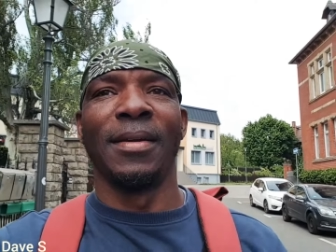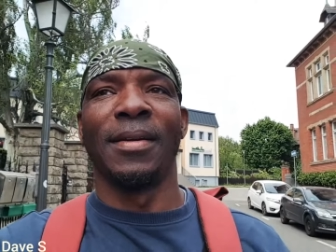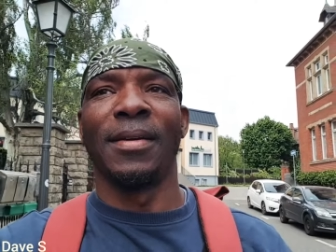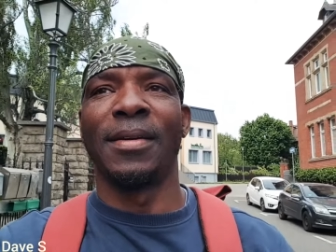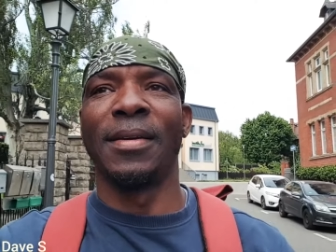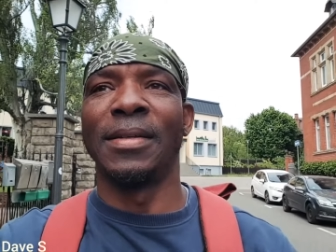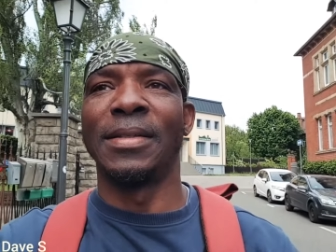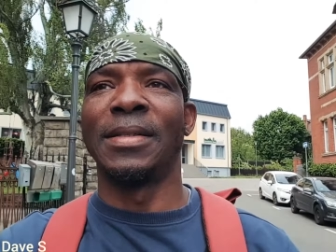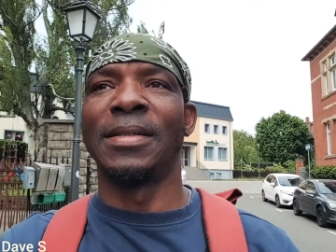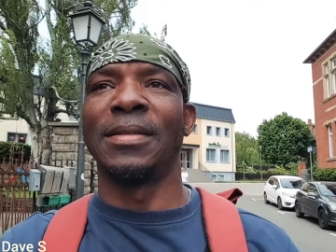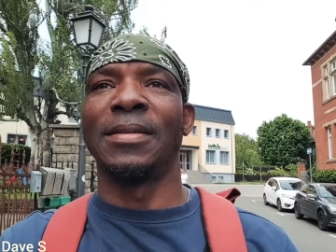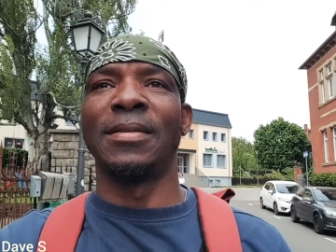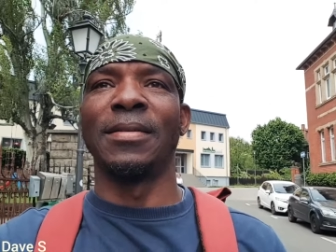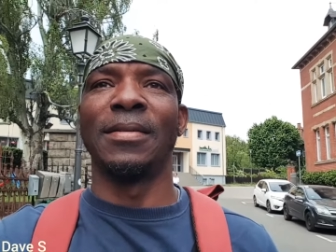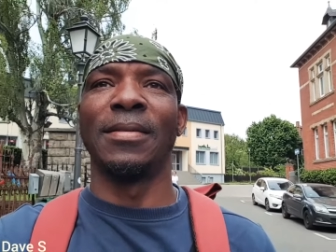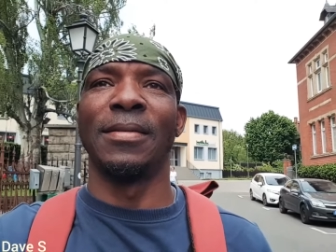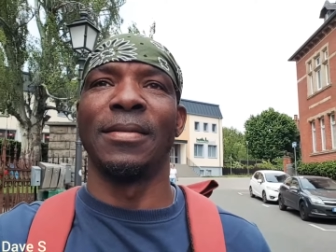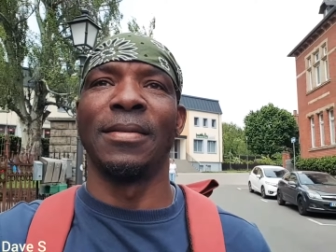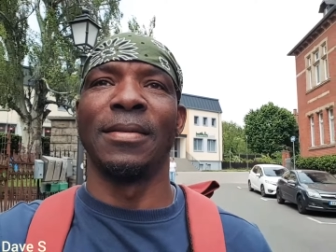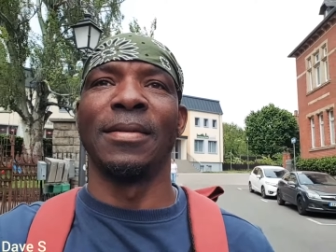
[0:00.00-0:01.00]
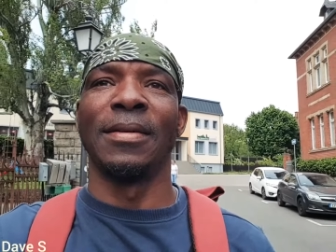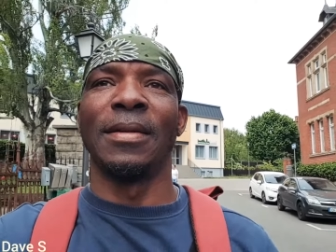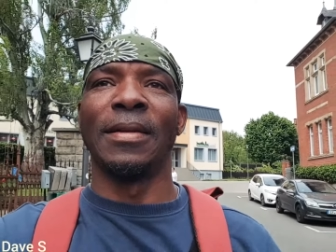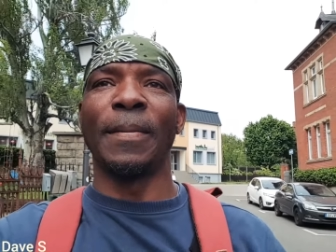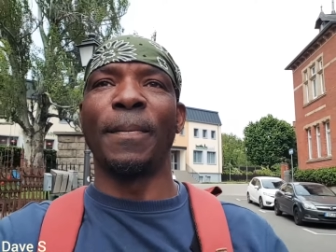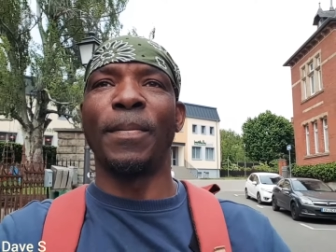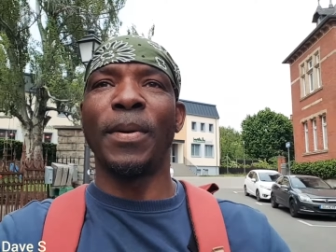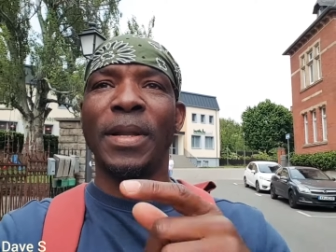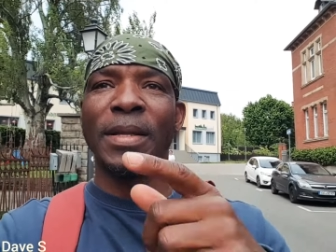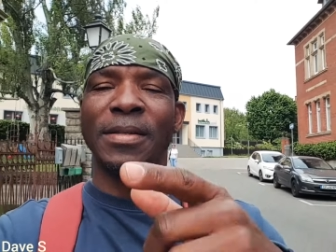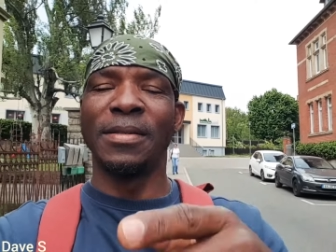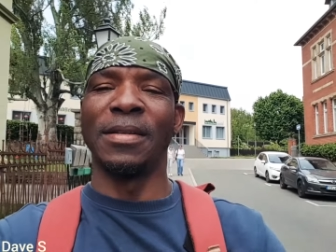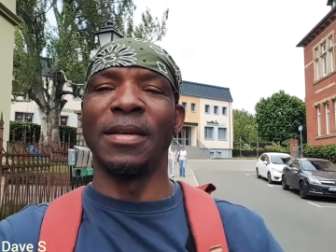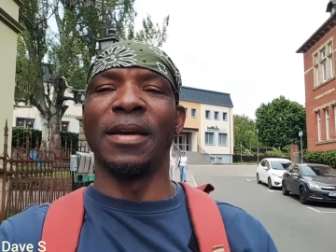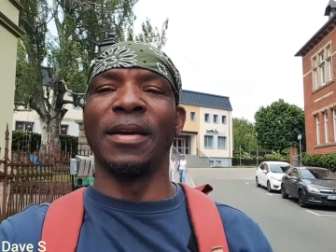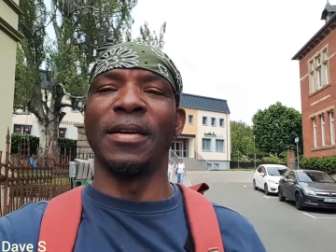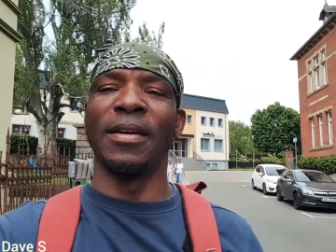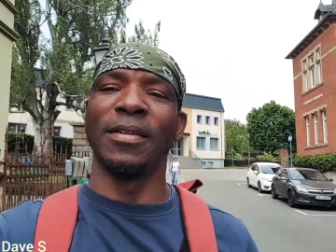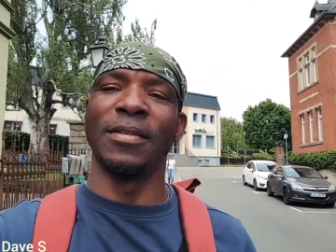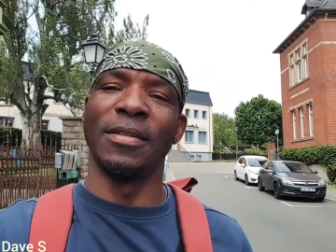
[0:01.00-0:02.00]
because the place
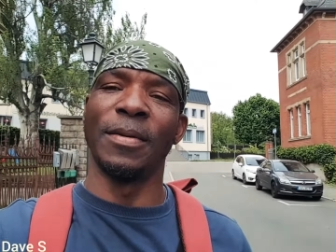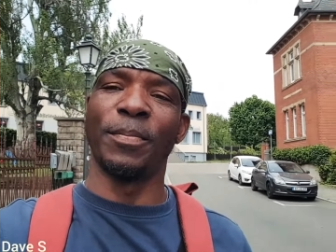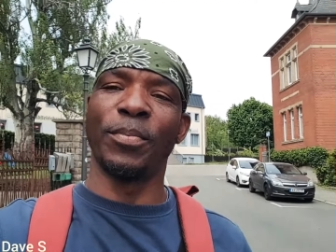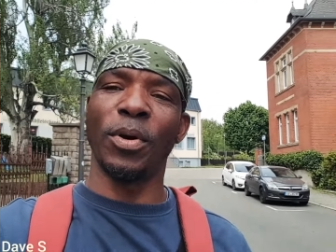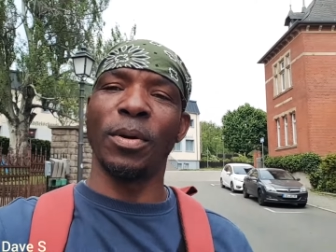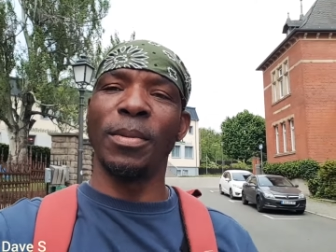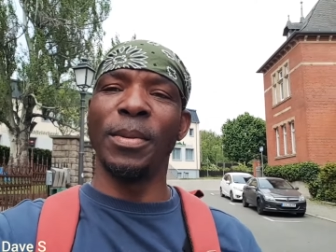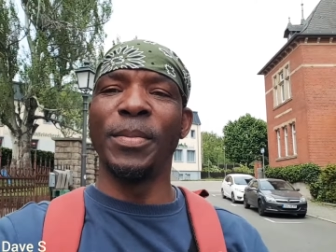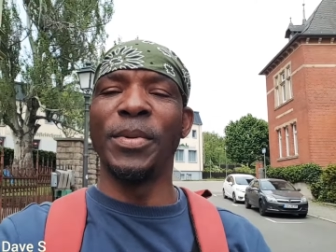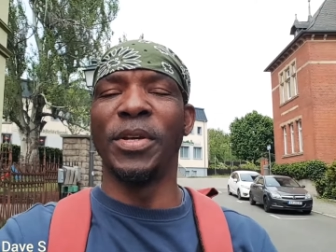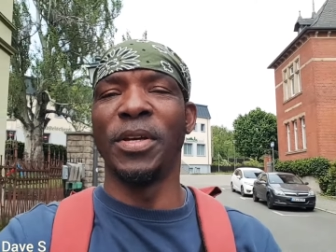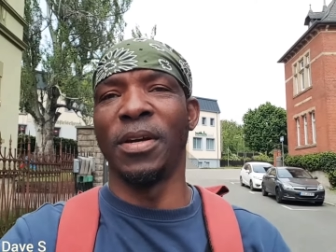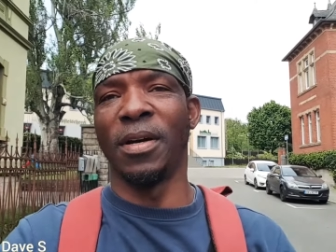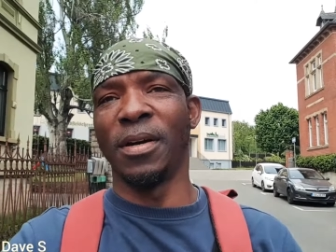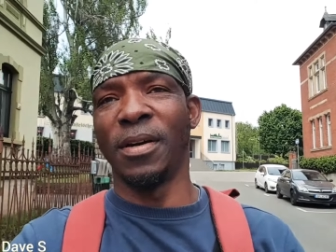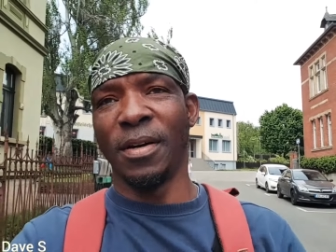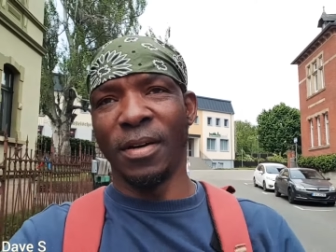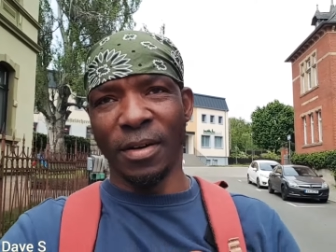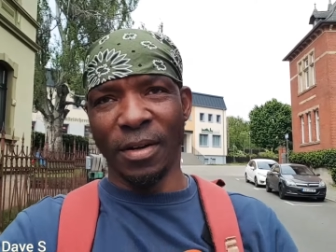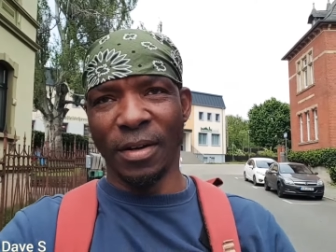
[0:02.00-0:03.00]
here, the, the problem here,